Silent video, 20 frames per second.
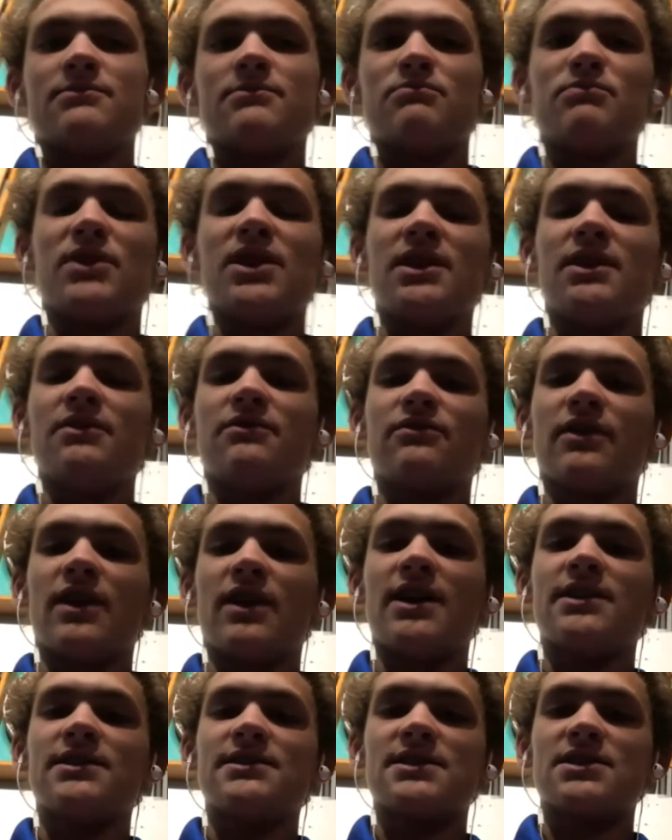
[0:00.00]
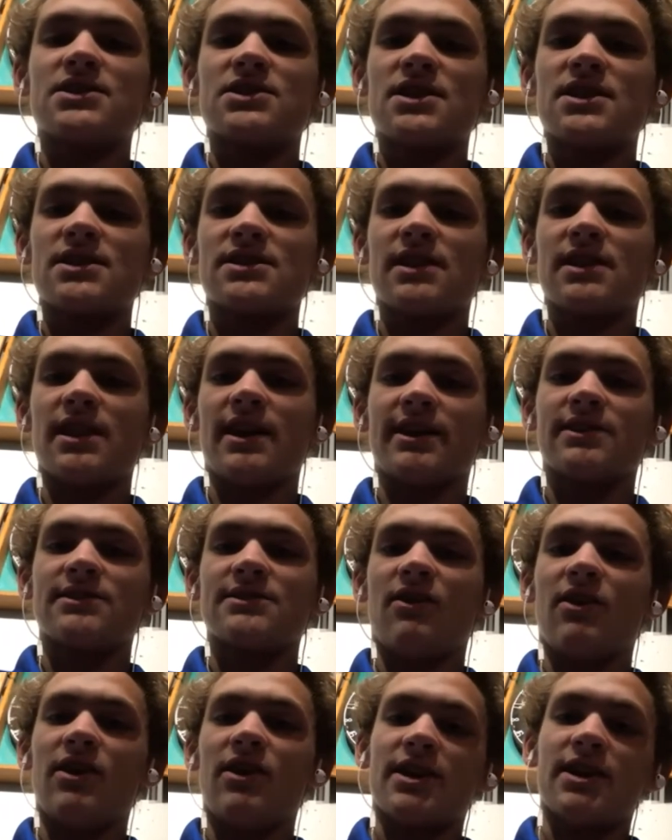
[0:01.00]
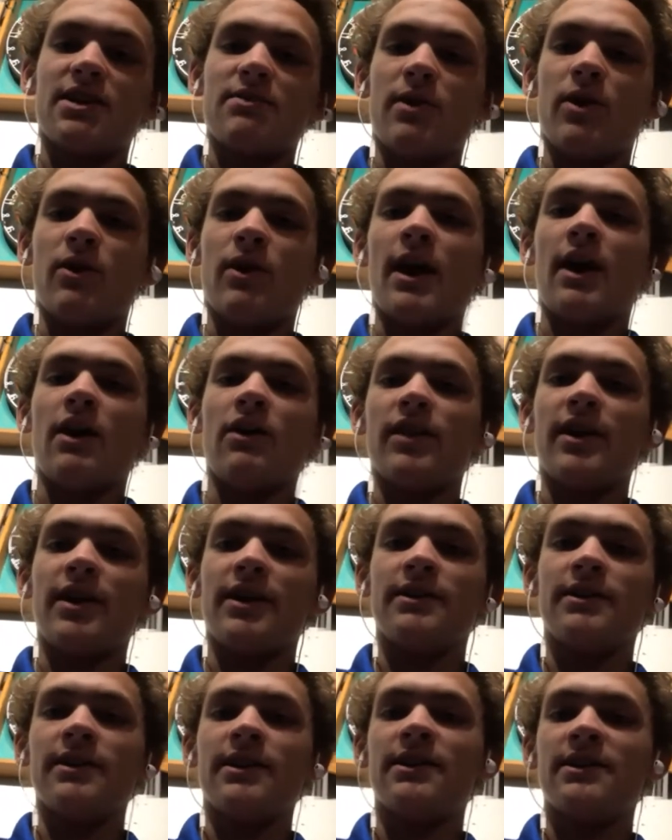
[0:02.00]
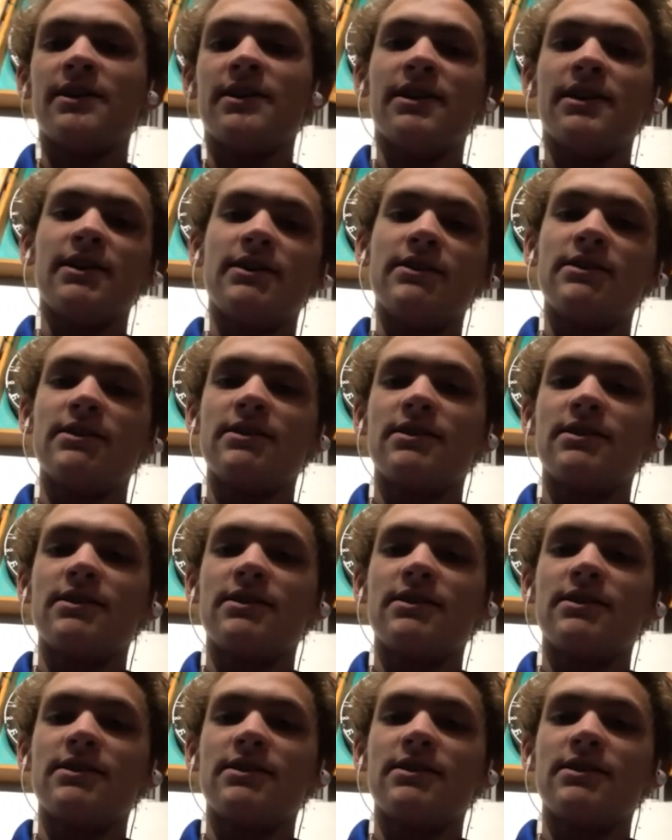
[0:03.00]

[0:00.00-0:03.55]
meeting friends and just like talking about how they did and